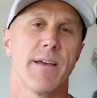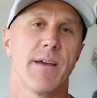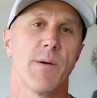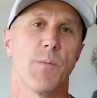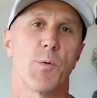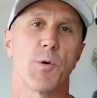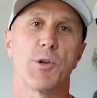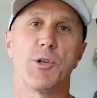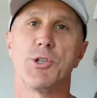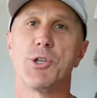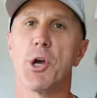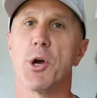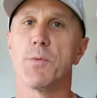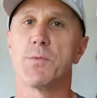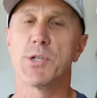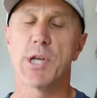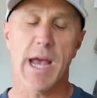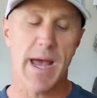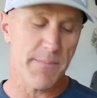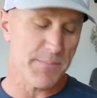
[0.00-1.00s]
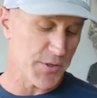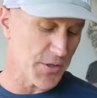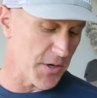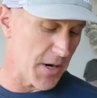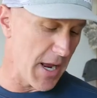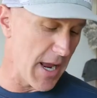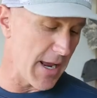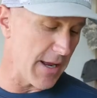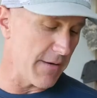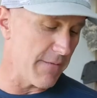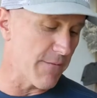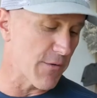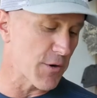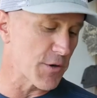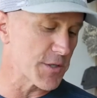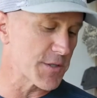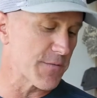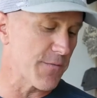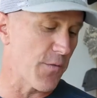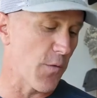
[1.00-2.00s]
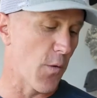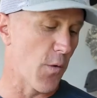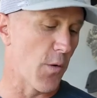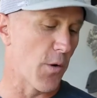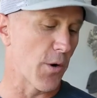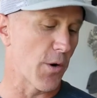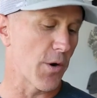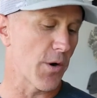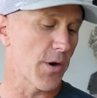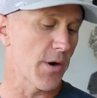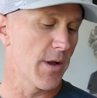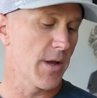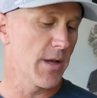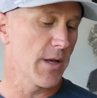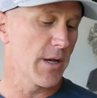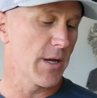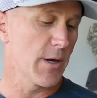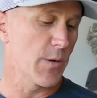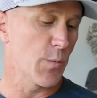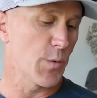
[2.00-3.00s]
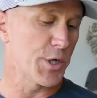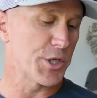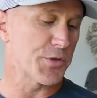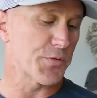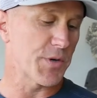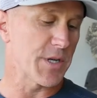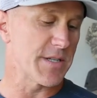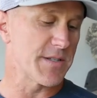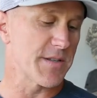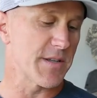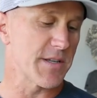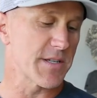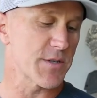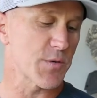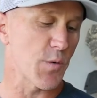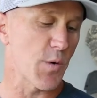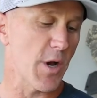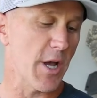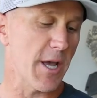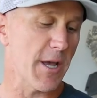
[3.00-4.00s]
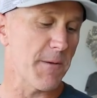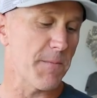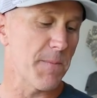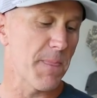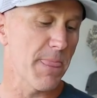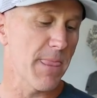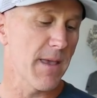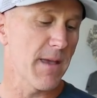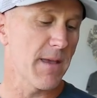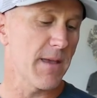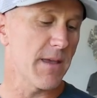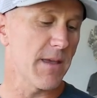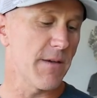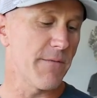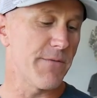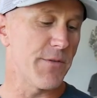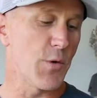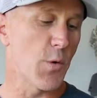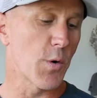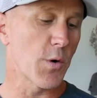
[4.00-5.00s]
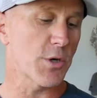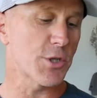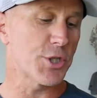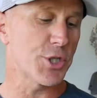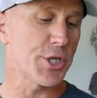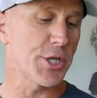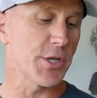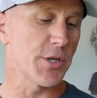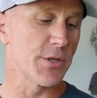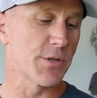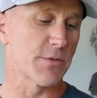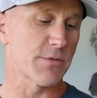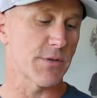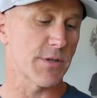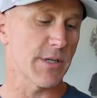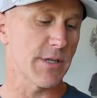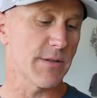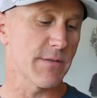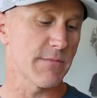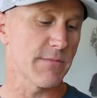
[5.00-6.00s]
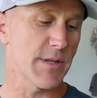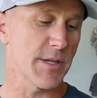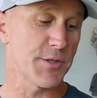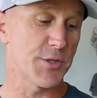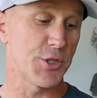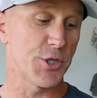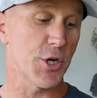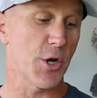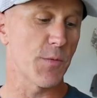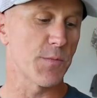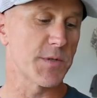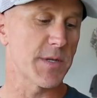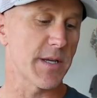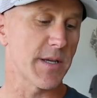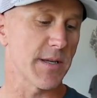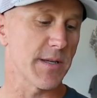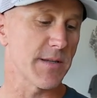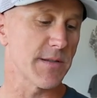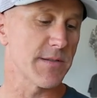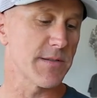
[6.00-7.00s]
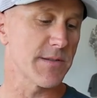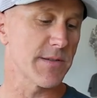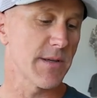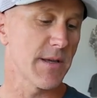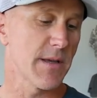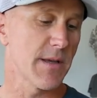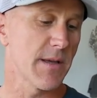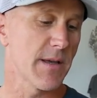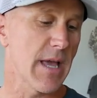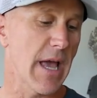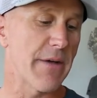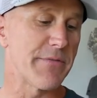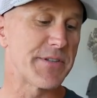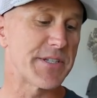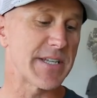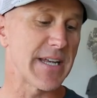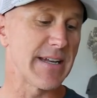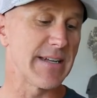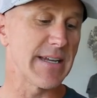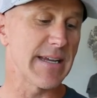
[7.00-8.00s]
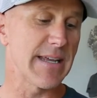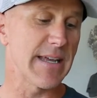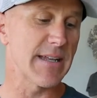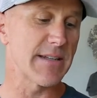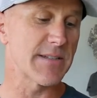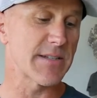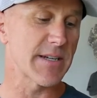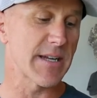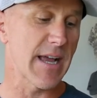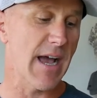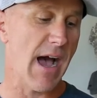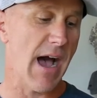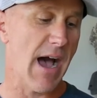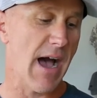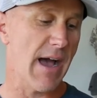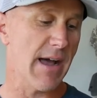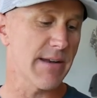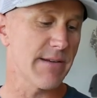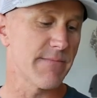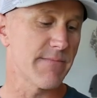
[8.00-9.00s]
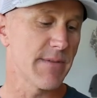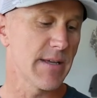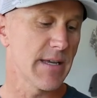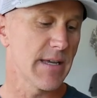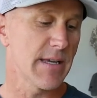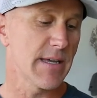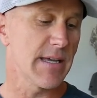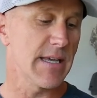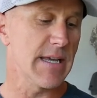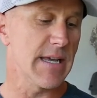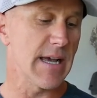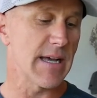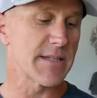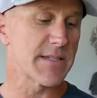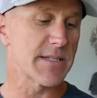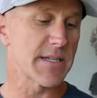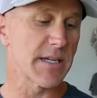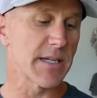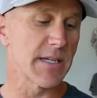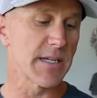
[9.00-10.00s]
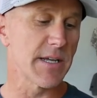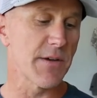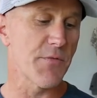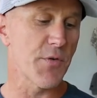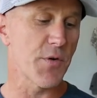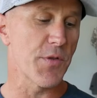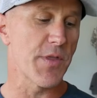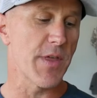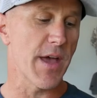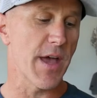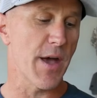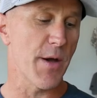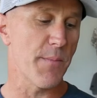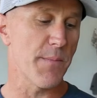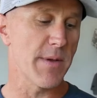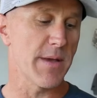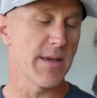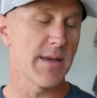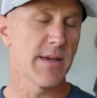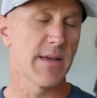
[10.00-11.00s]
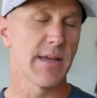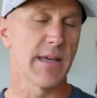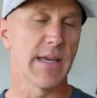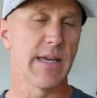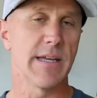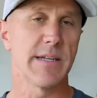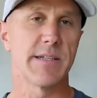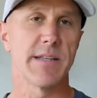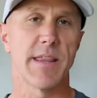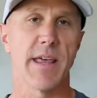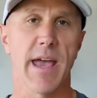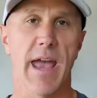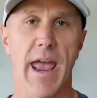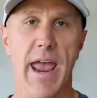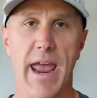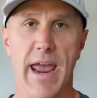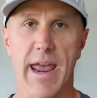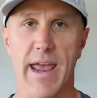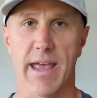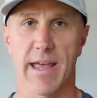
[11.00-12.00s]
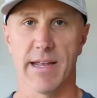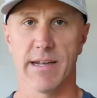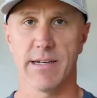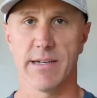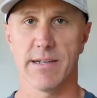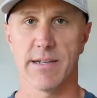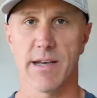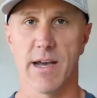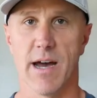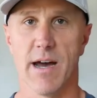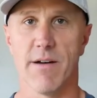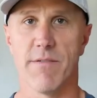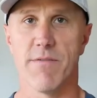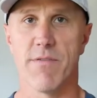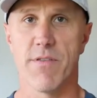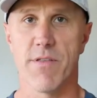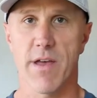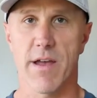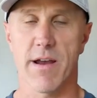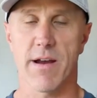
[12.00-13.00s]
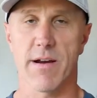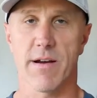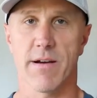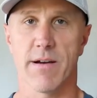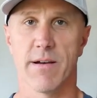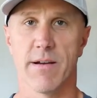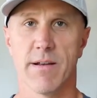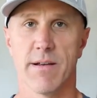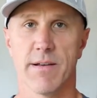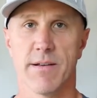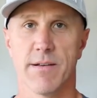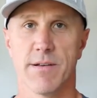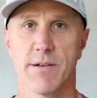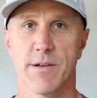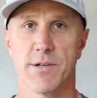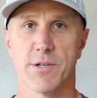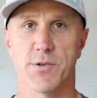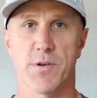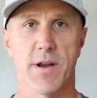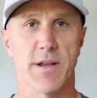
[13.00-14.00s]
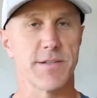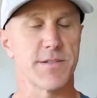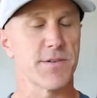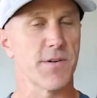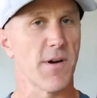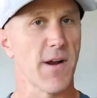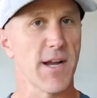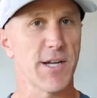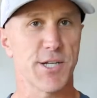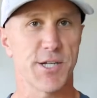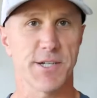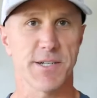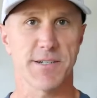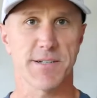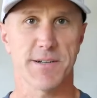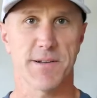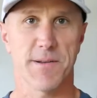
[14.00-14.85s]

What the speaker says: we're in Job chapter 8, verse 4, which reads this way. If your children, that's Job's kids, have sinned against God, he has delivered them into the hand of their transgression.